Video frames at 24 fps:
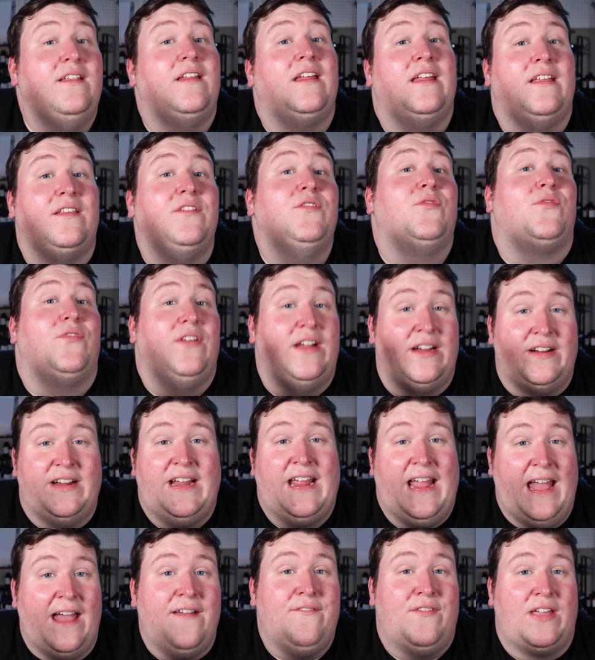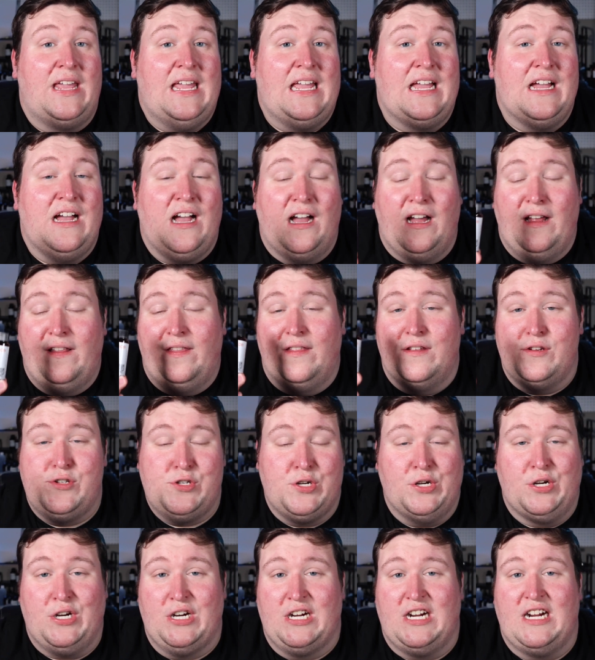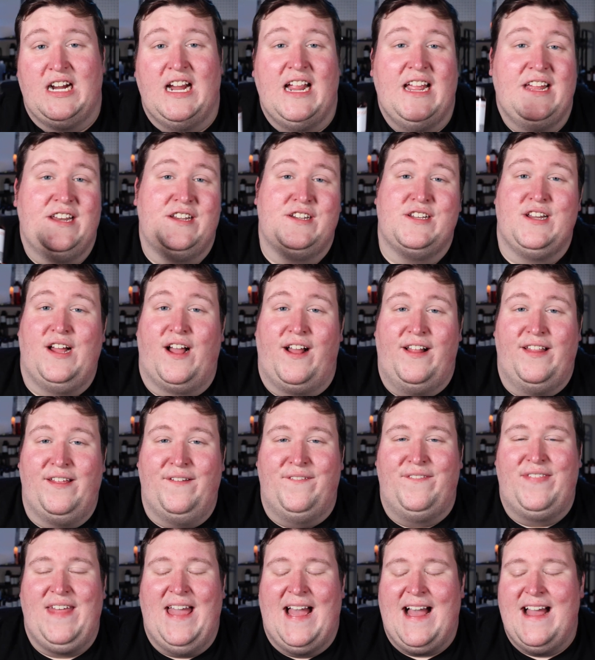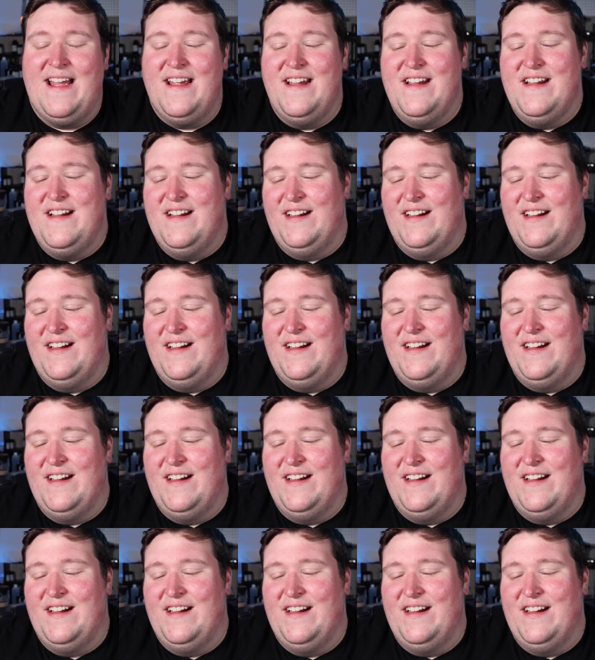is very heavy on the sugar and all of that